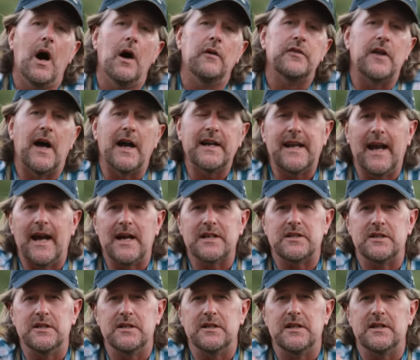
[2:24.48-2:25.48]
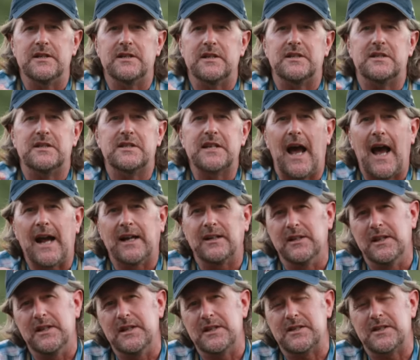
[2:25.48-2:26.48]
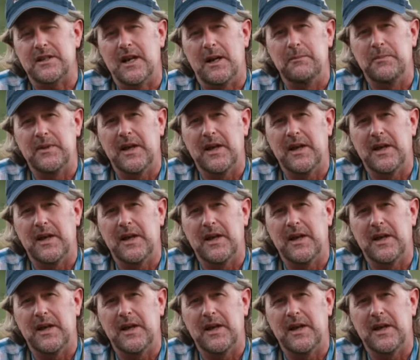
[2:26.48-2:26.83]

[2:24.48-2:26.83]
Fly casting is exactly the same